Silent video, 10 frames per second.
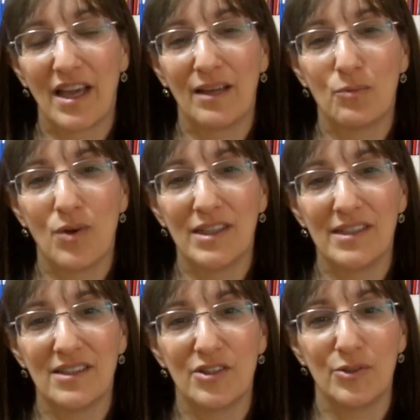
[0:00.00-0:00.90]
I
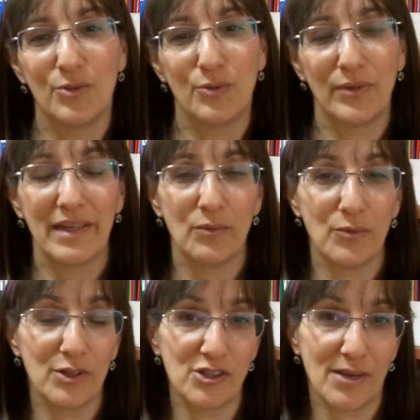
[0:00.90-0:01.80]
wanted to create a
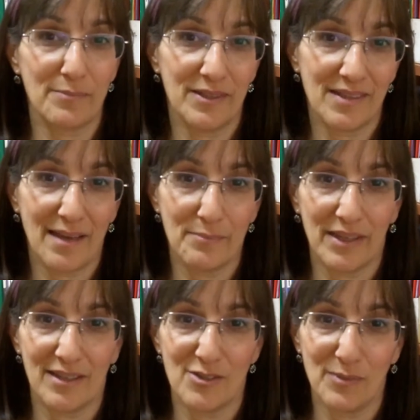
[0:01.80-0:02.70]
workshop in time
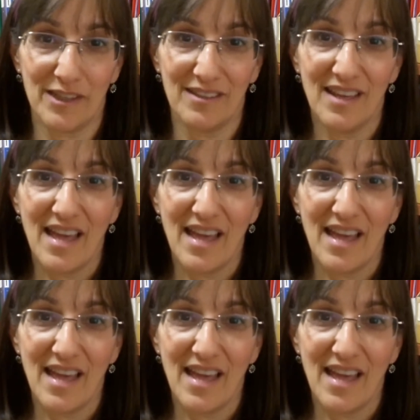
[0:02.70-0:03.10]
management.